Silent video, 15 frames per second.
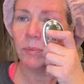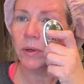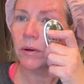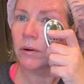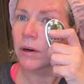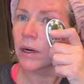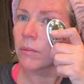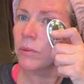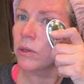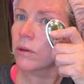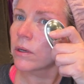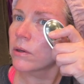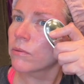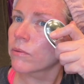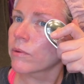program, you
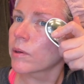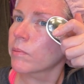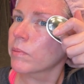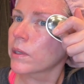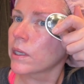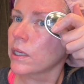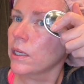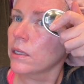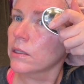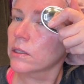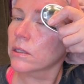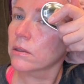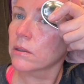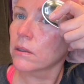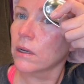can
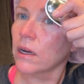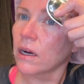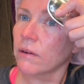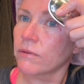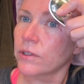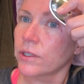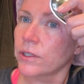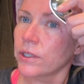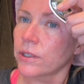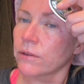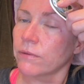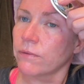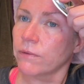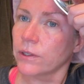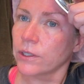repeat after your
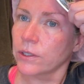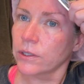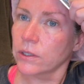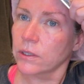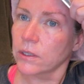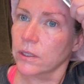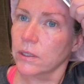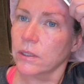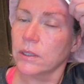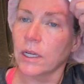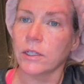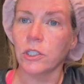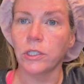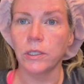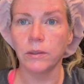first
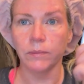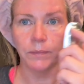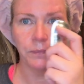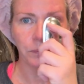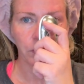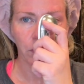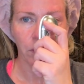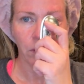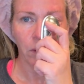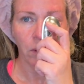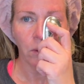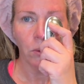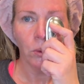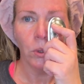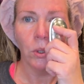session.
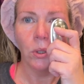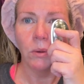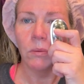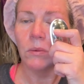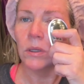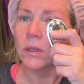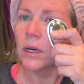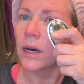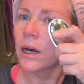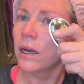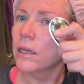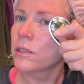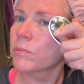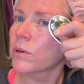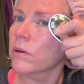With the
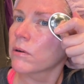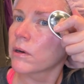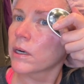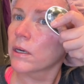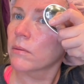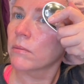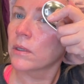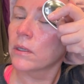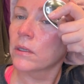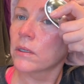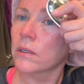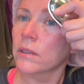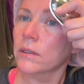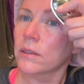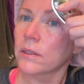ICE program,
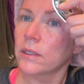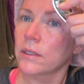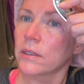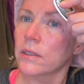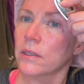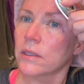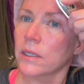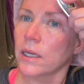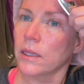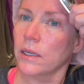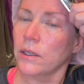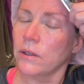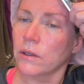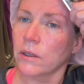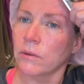it doesn't say
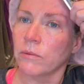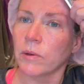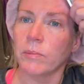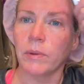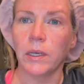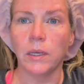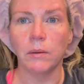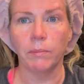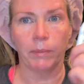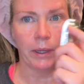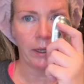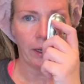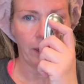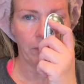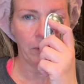that you can repeat,
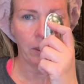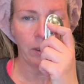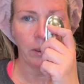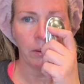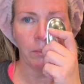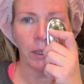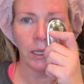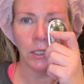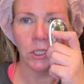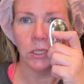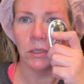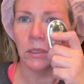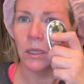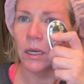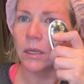but I wouldn't
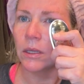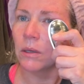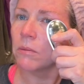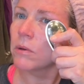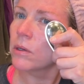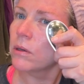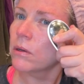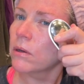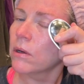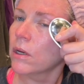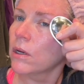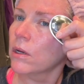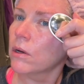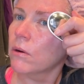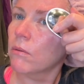imagine that you would
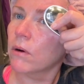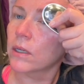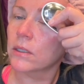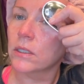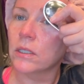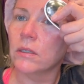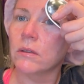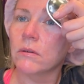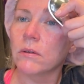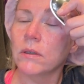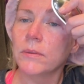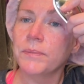want to.